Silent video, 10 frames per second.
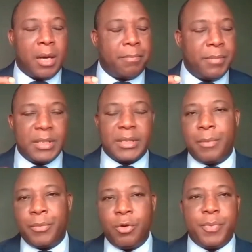
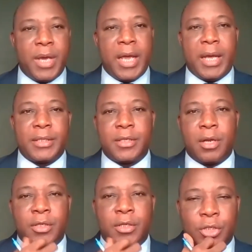Meantime, UBA is
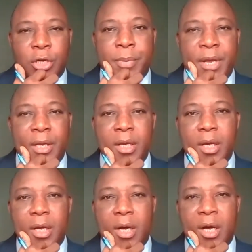not stopping
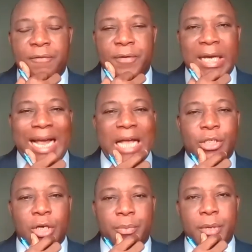for the
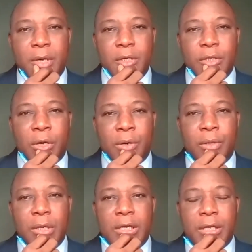catch-up.
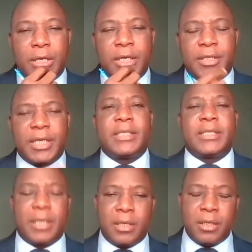So is
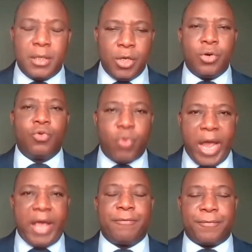this a new
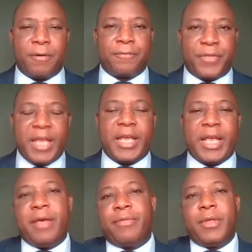wave of
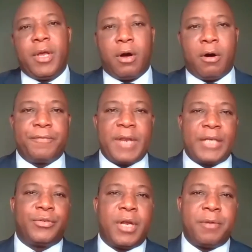thinking of
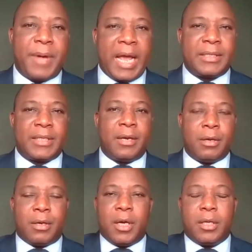Nigerian banks that,
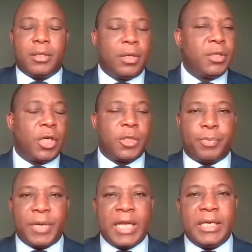look, don't just
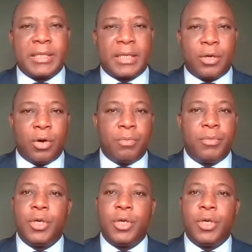play this at home,